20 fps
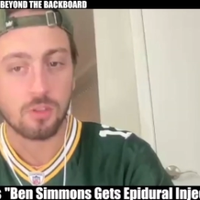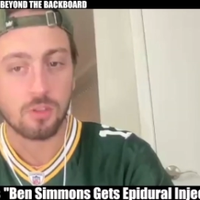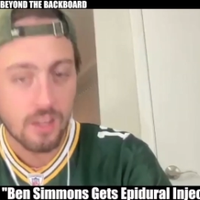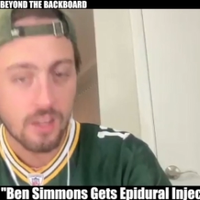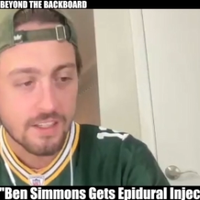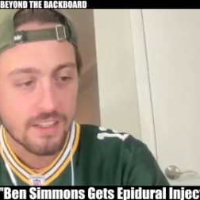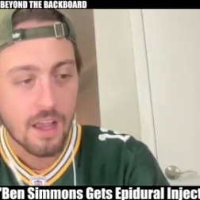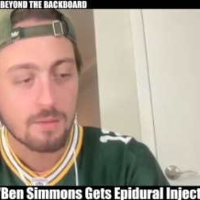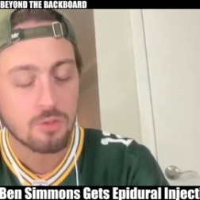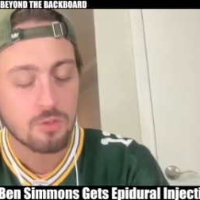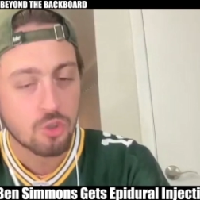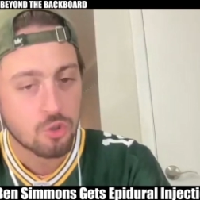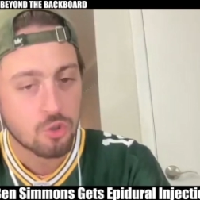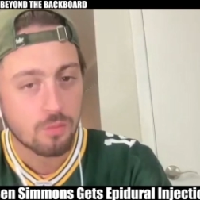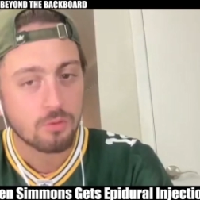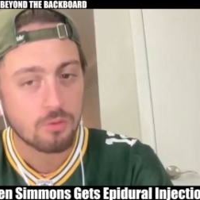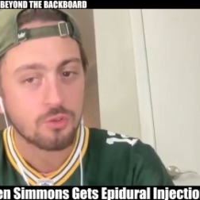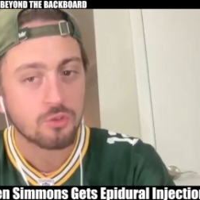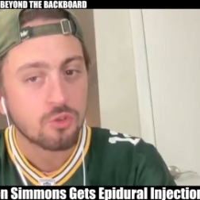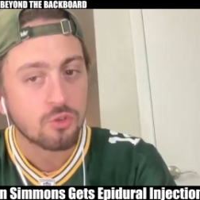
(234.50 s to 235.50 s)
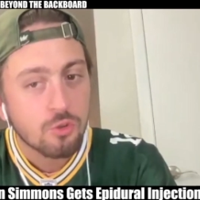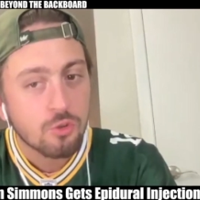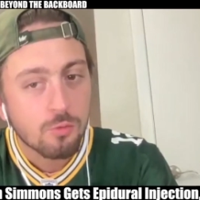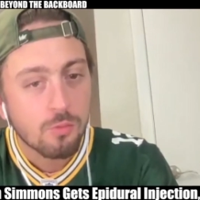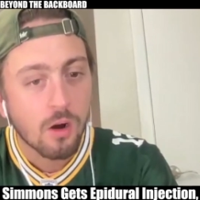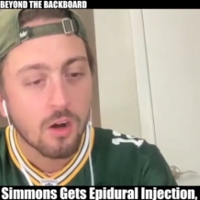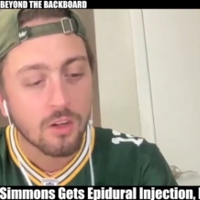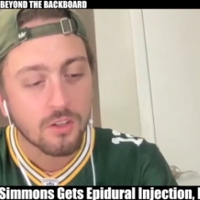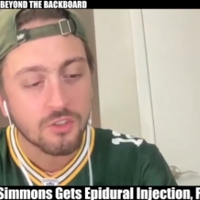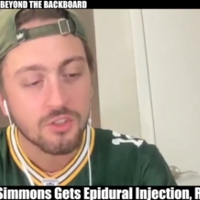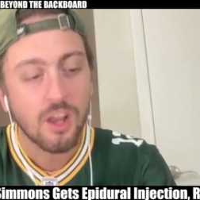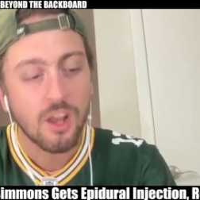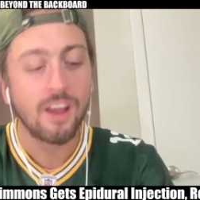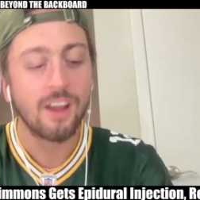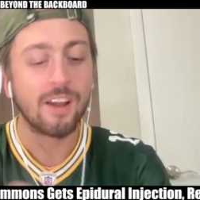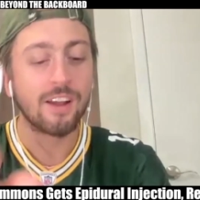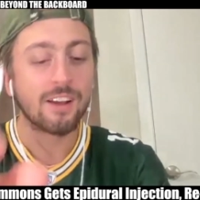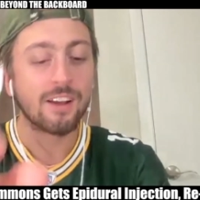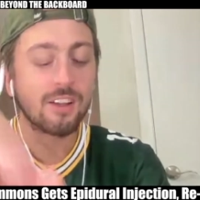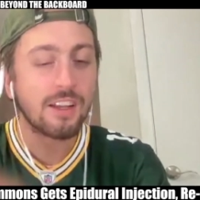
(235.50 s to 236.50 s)
Klay Thompson dribbles too much.
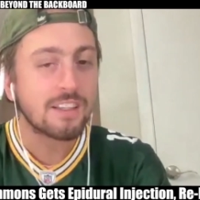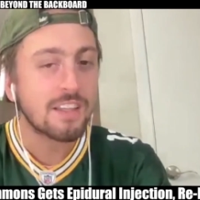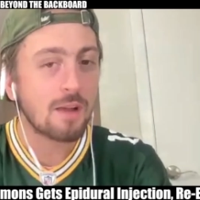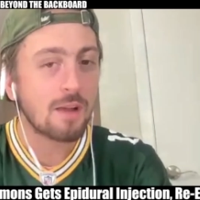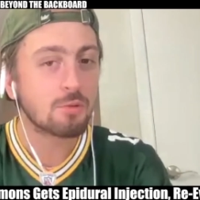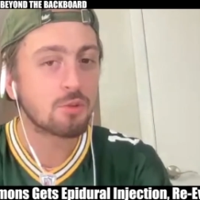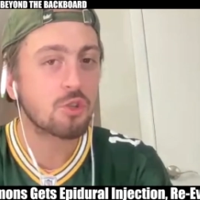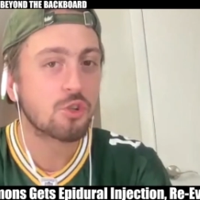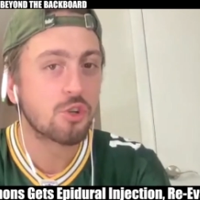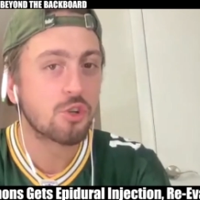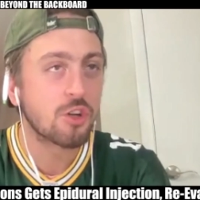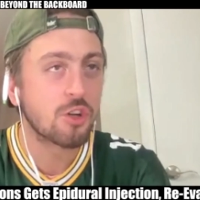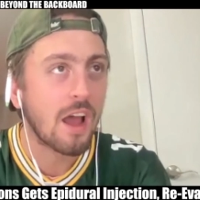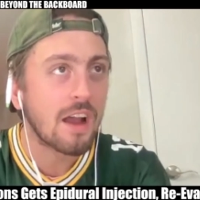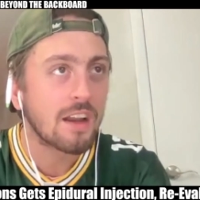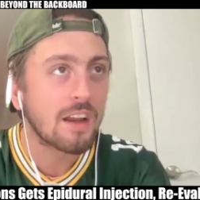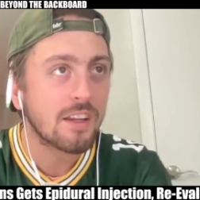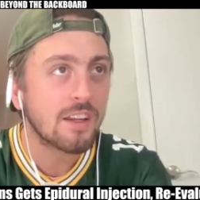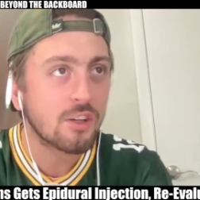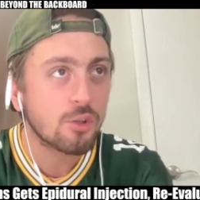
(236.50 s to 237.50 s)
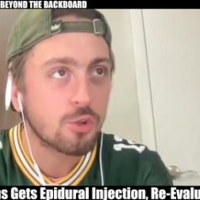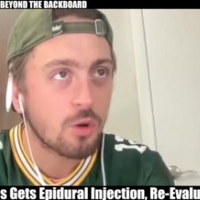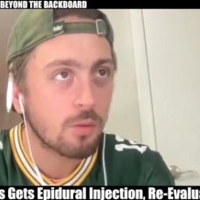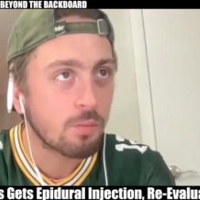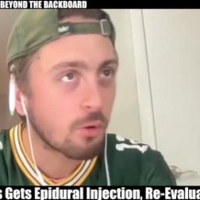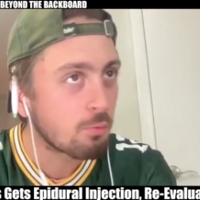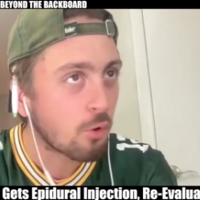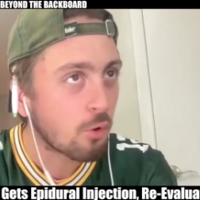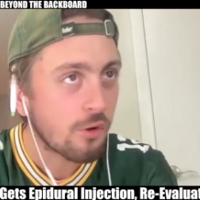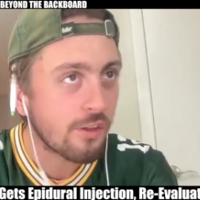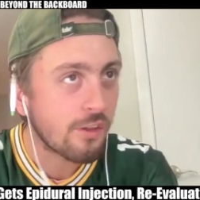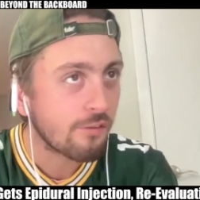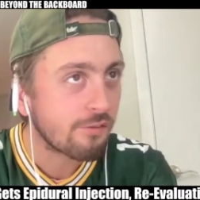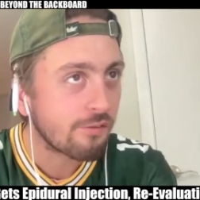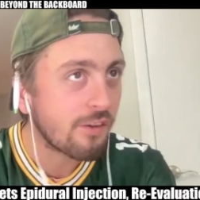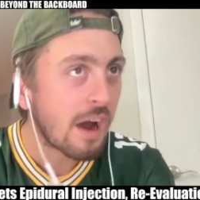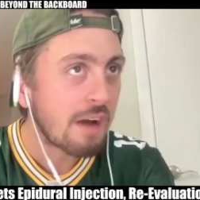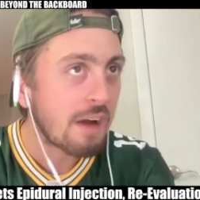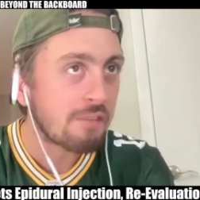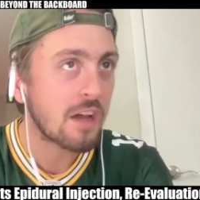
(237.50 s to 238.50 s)
Klay Thompson should not need to dribble more than
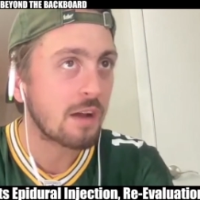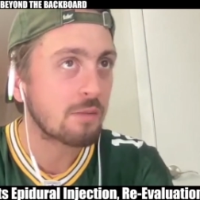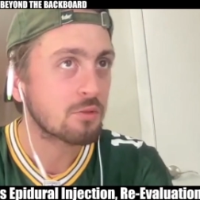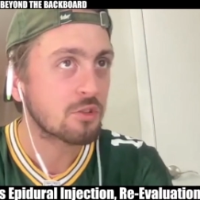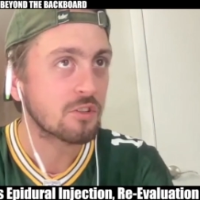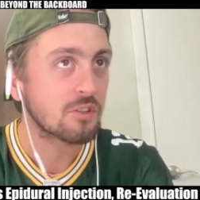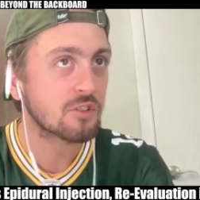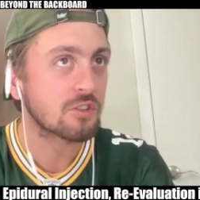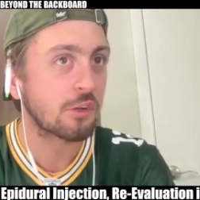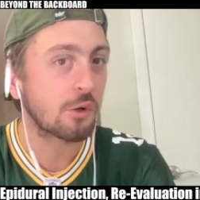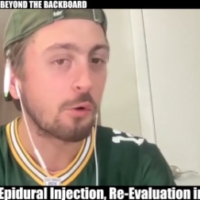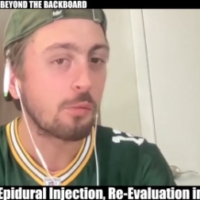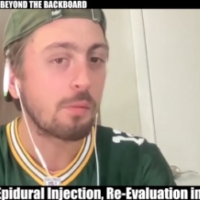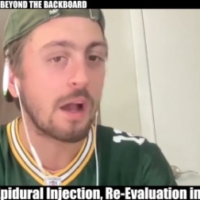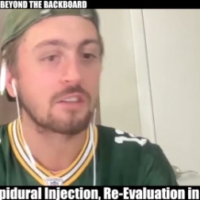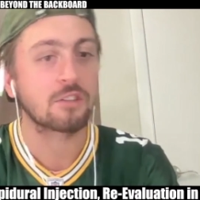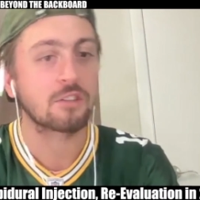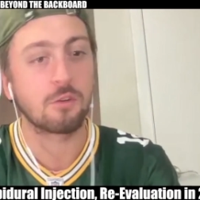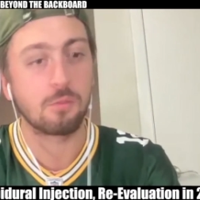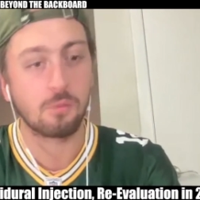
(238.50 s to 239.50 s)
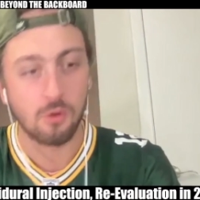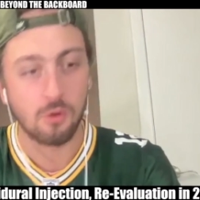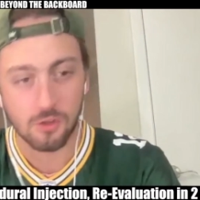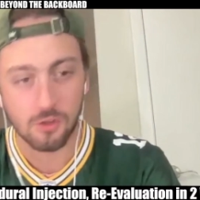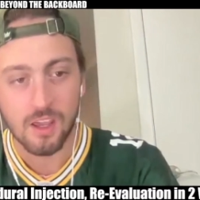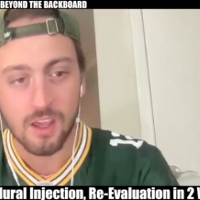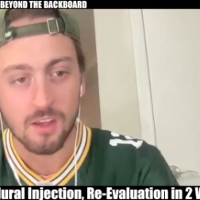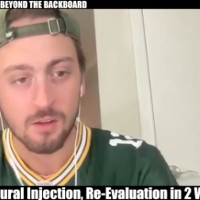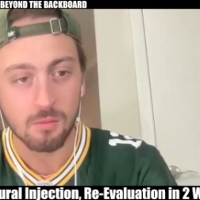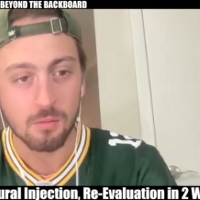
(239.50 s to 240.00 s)
5 times in a single basketball game.